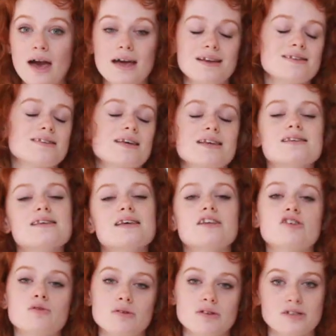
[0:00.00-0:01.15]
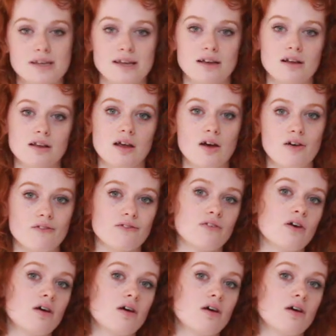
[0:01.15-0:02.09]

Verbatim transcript: And it's a continuous cycle of